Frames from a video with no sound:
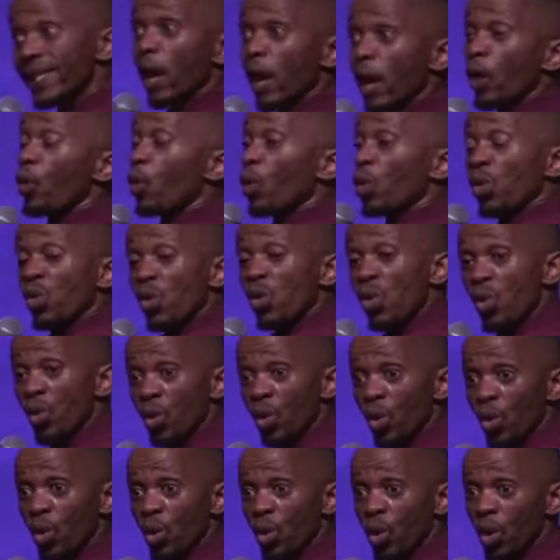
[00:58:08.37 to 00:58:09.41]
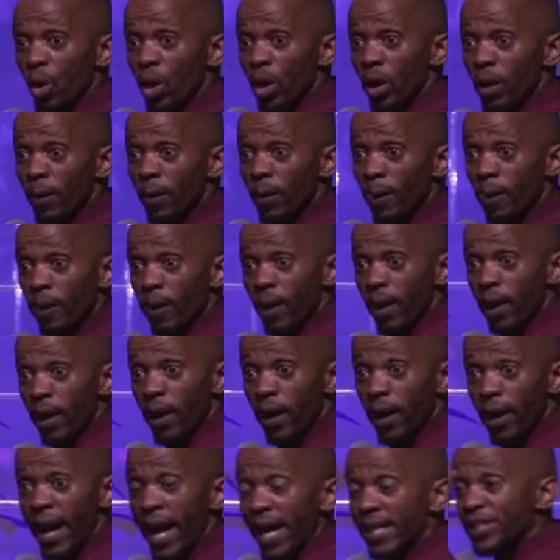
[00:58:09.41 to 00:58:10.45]
uNkulunkulu.
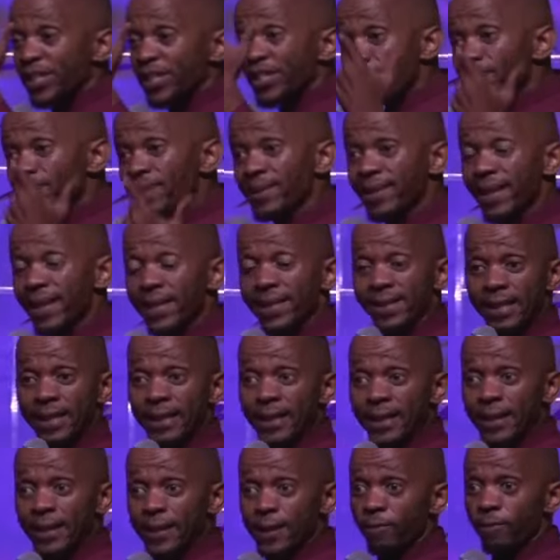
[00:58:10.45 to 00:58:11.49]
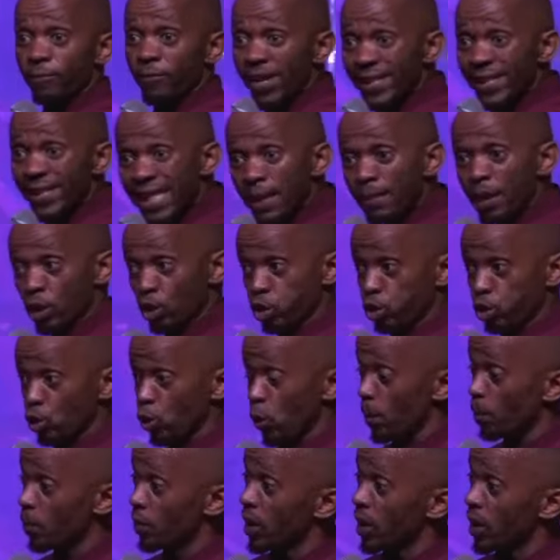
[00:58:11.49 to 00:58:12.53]
Acts chapter 13, verse number 2.
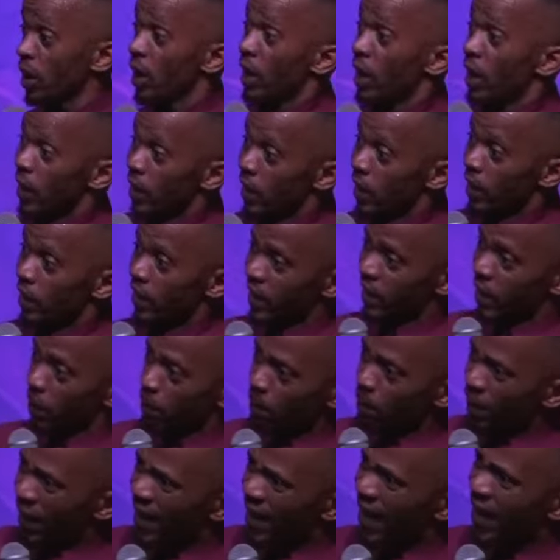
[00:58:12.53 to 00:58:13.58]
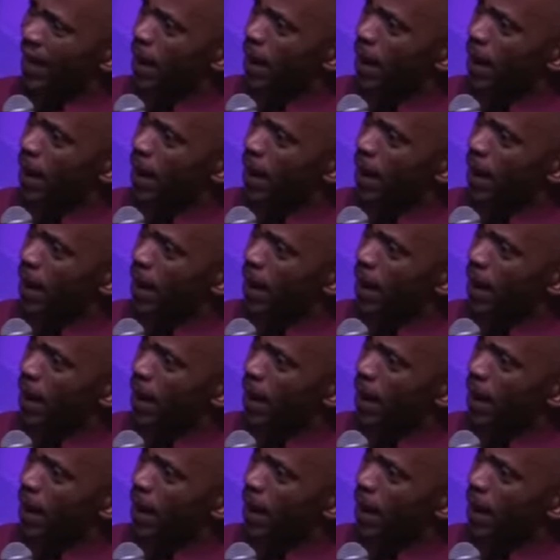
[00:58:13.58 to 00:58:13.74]
Ngikhipheleni